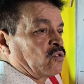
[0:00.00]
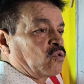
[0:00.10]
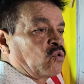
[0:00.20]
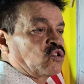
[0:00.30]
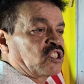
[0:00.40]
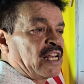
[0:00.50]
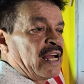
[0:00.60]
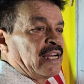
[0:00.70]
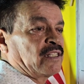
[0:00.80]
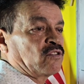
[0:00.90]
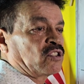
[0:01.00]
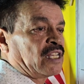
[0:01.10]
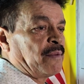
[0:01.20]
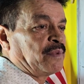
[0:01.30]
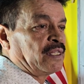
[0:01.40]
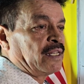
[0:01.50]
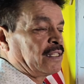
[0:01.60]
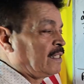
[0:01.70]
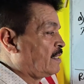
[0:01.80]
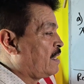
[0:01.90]
or cosine or something
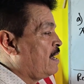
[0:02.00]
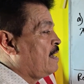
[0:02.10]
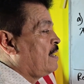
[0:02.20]
like this,